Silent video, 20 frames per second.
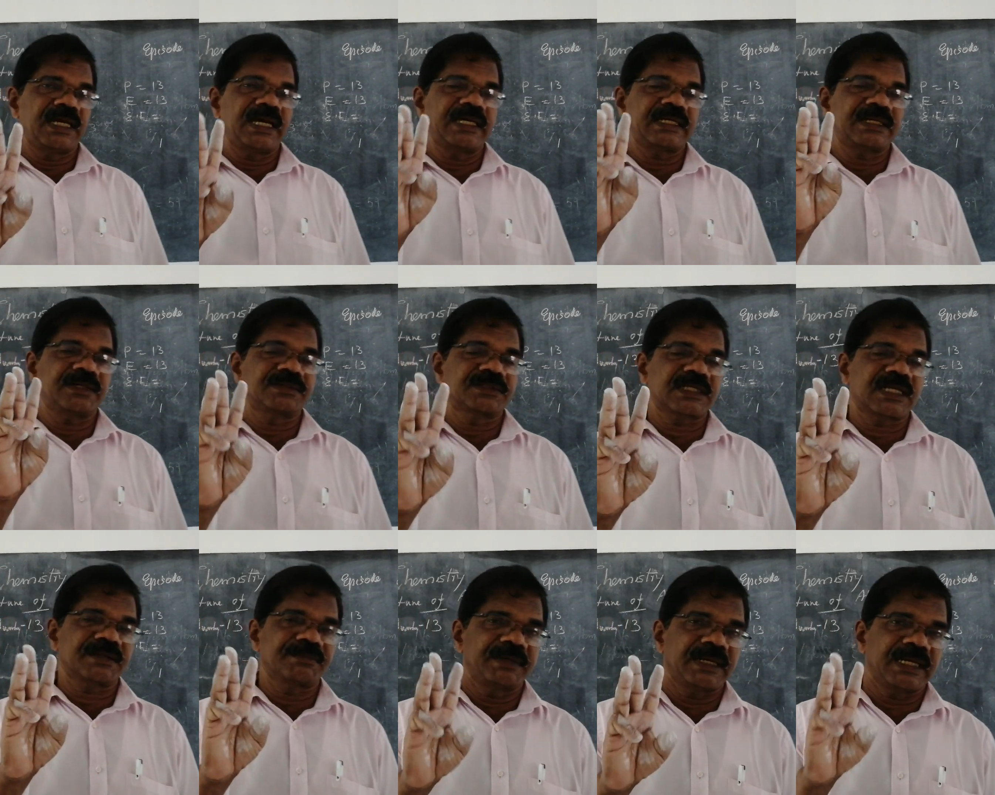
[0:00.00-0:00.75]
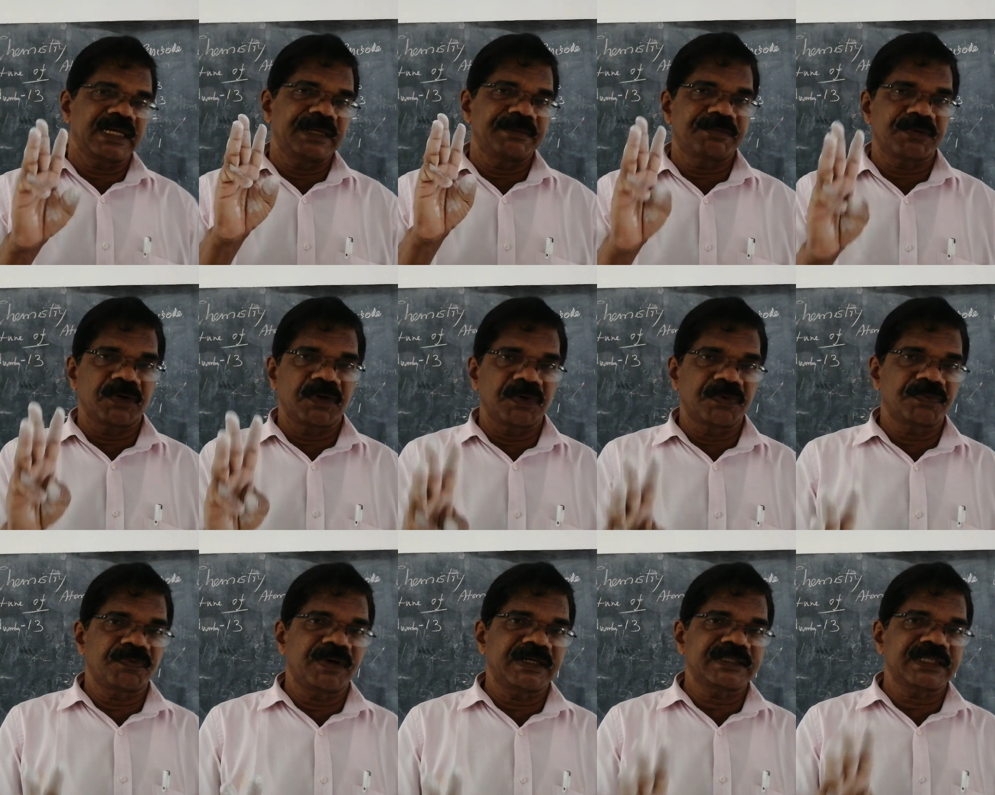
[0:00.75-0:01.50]
the atoms are made up
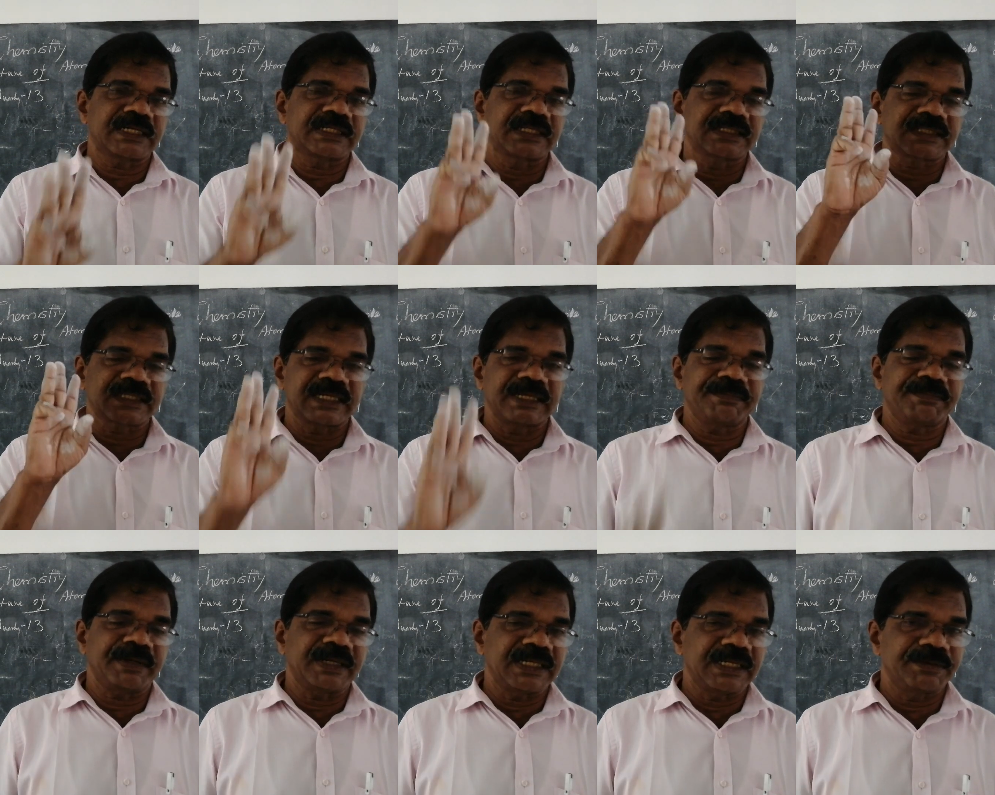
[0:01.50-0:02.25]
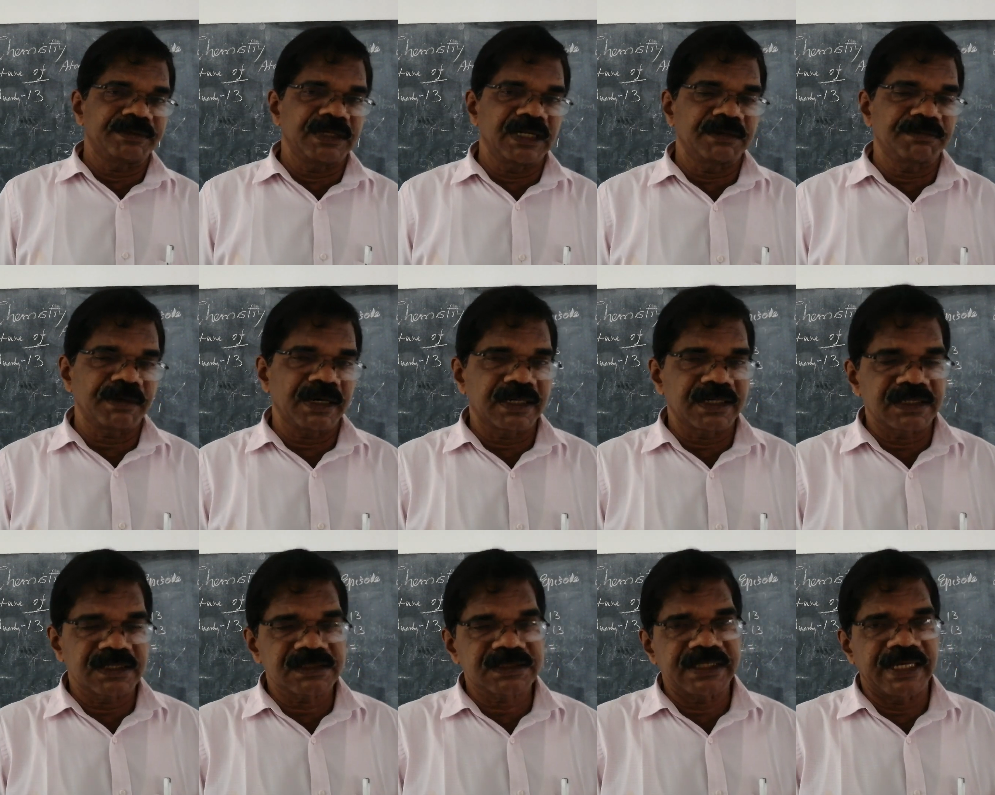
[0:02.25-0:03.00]
of. What are the three fundamental
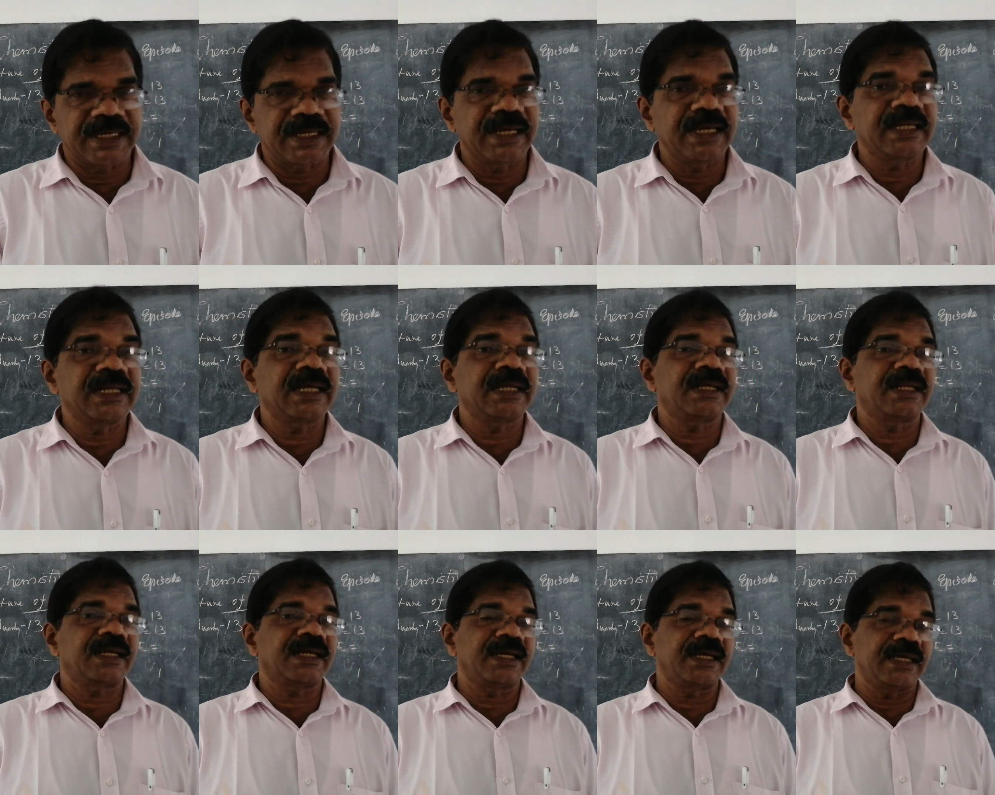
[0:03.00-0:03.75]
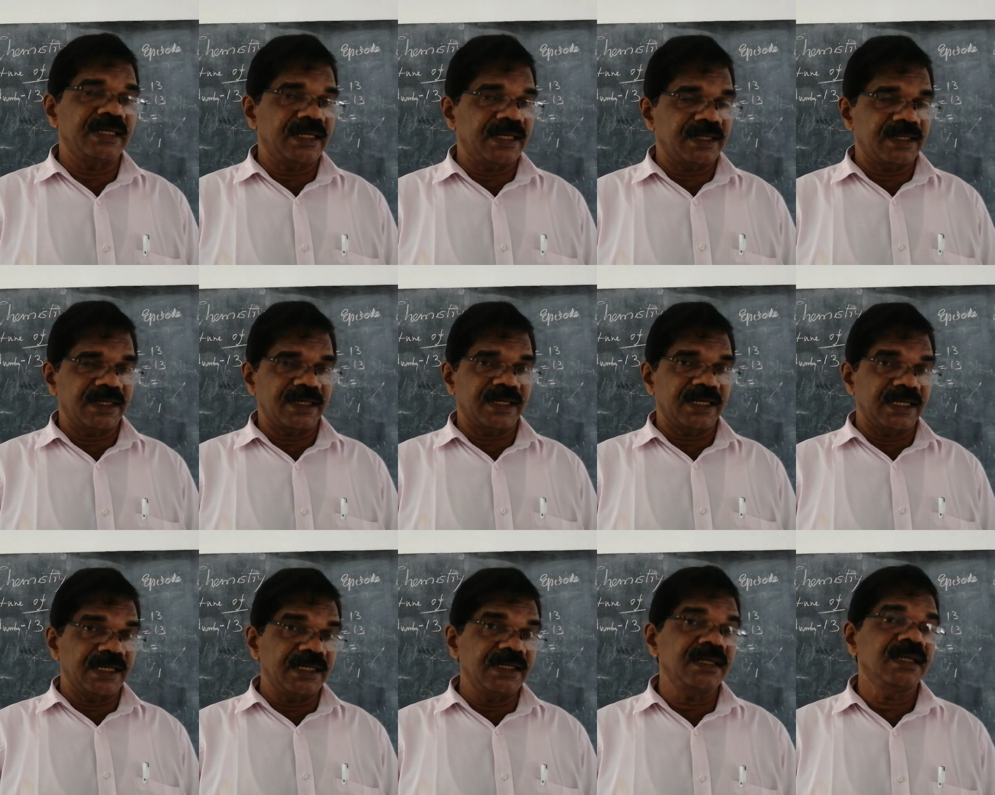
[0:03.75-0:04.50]
particles? Again and again and
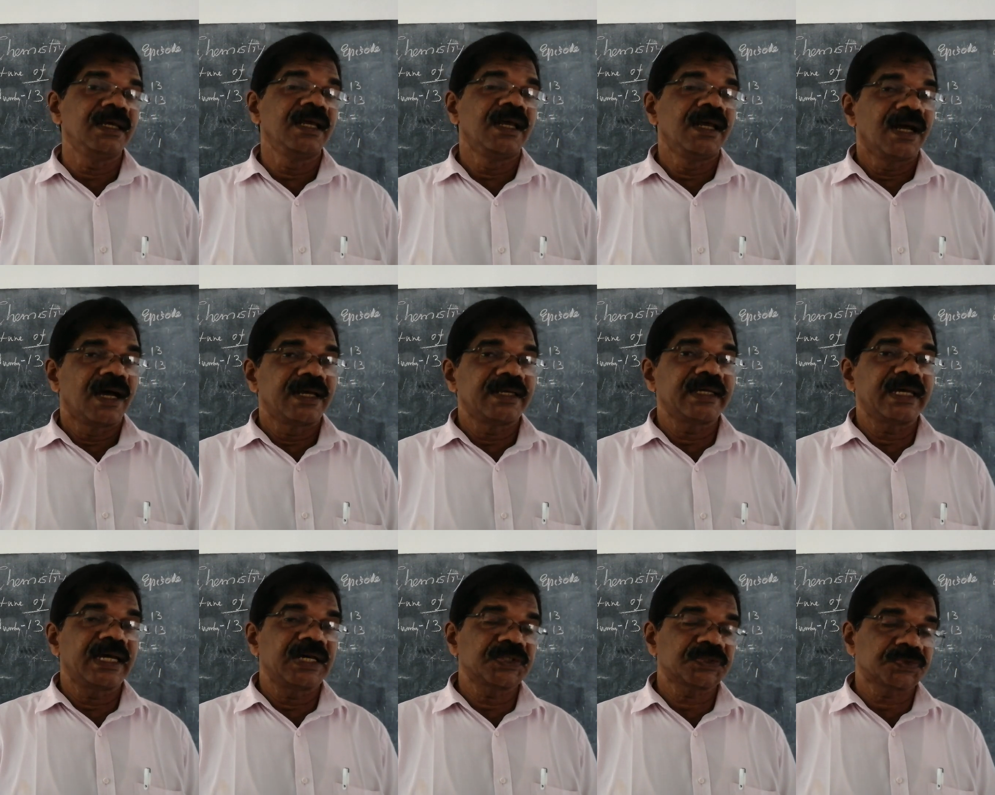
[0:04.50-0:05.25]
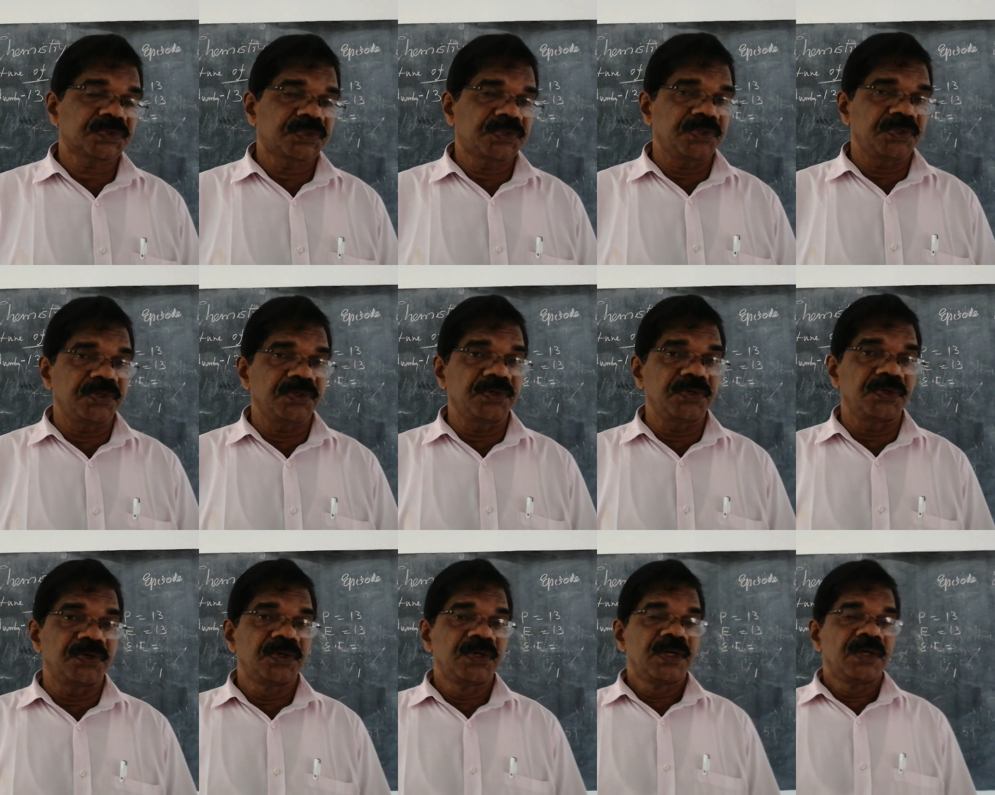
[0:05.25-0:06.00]
again, I asked
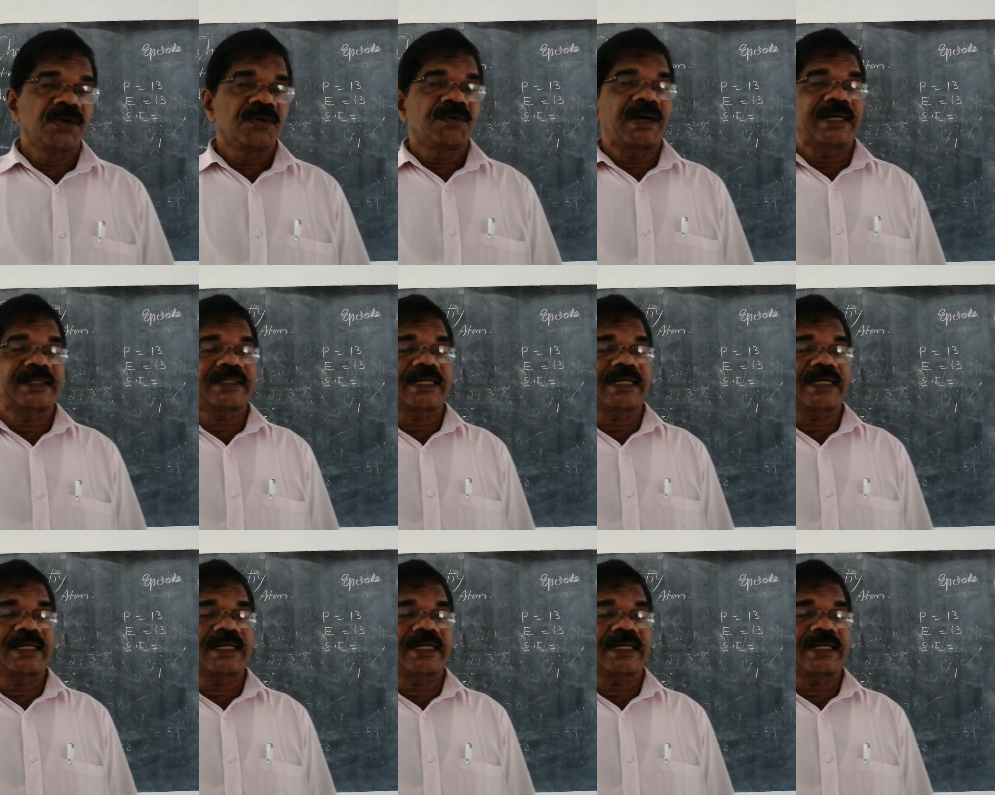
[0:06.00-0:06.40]
you,